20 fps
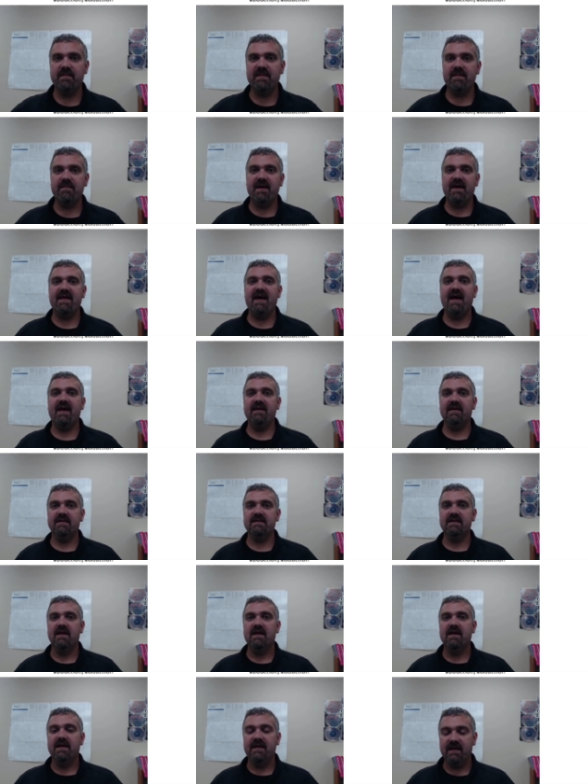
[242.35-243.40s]
So what I mean by
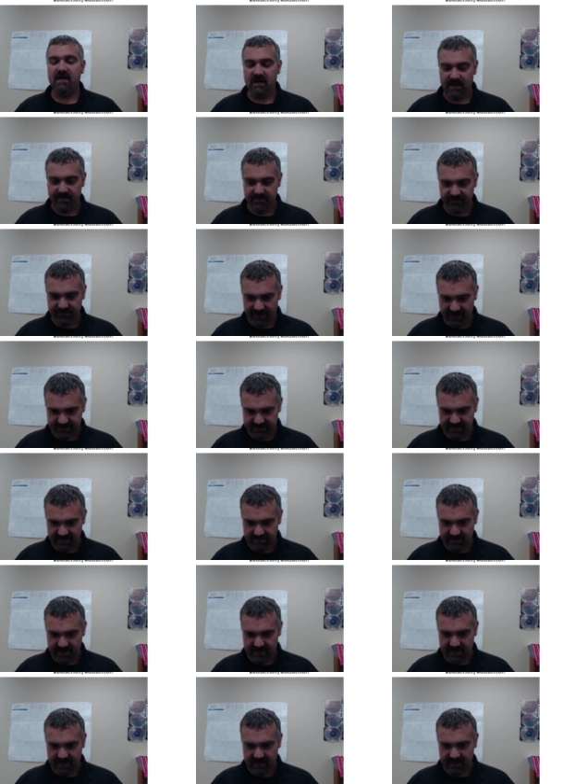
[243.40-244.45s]
that is, here I'm
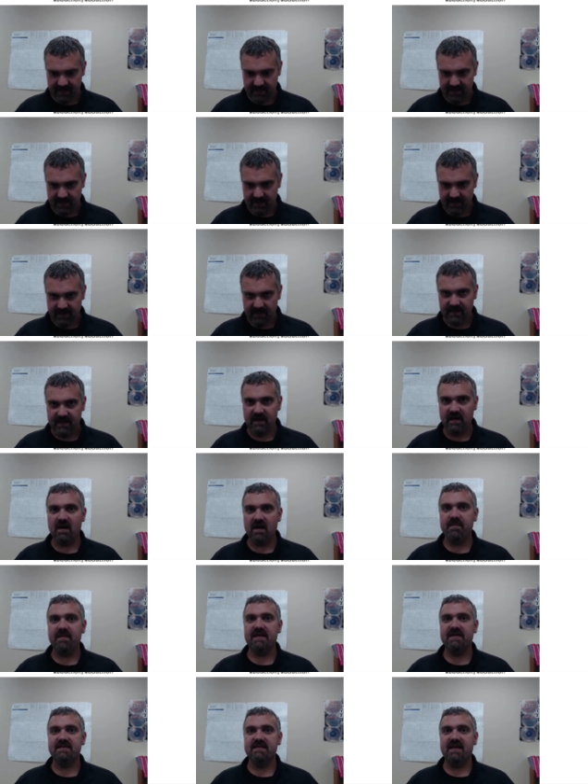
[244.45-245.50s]
flexing my neck,
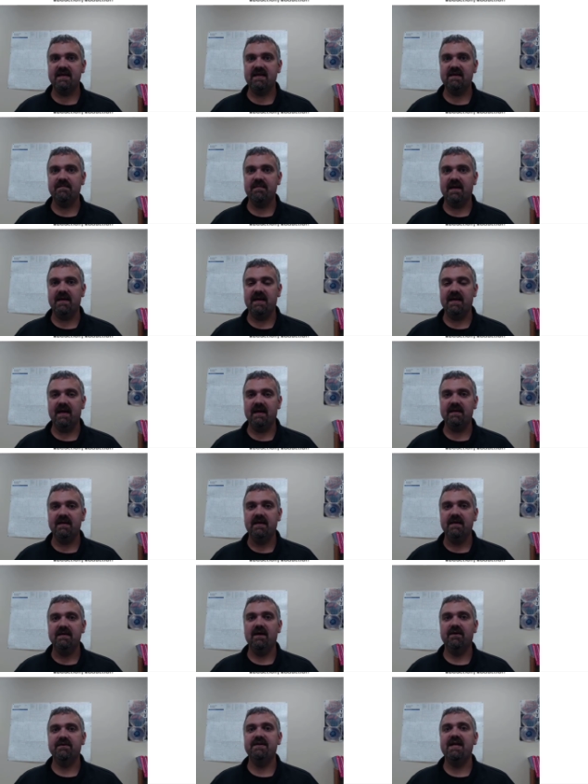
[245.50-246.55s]
here I'm extending my
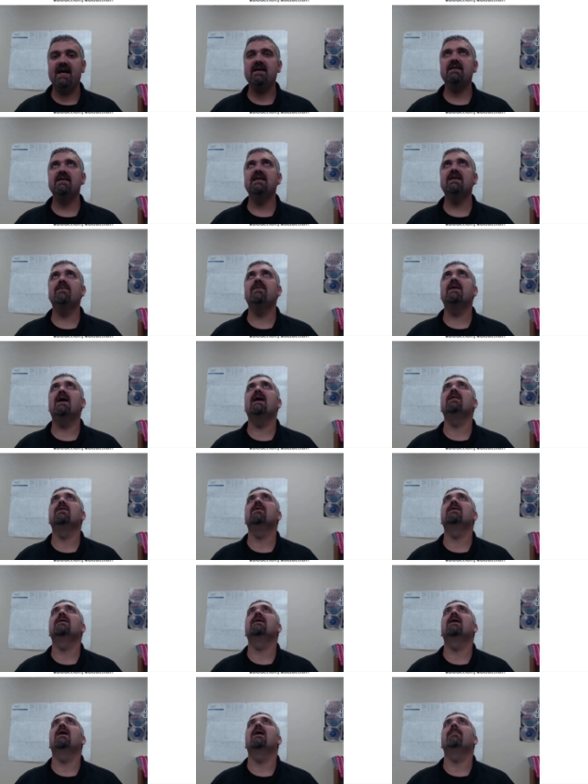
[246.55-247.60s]
neck. Now technically when
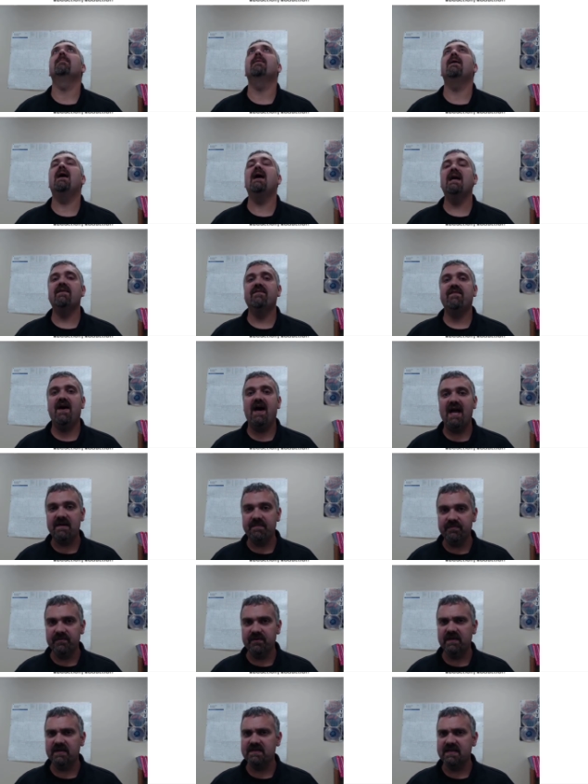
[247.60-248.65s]
I look up, I have
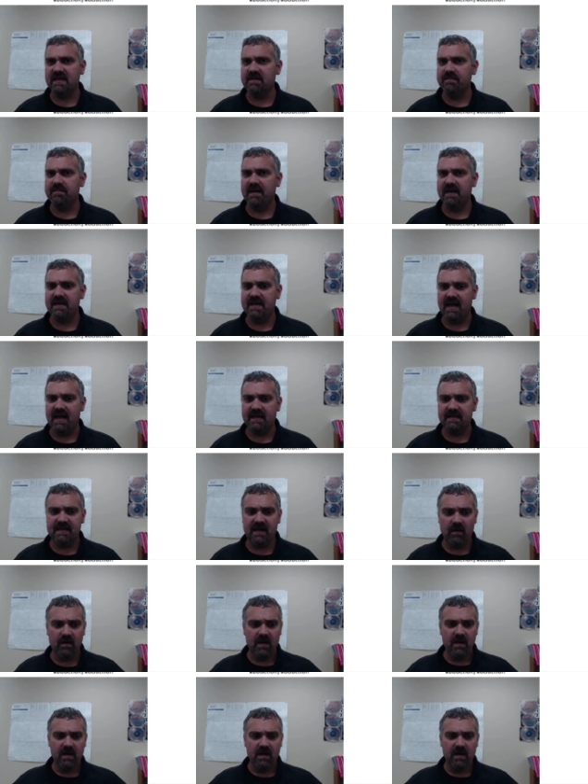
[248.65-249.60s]
hyperextended my neck.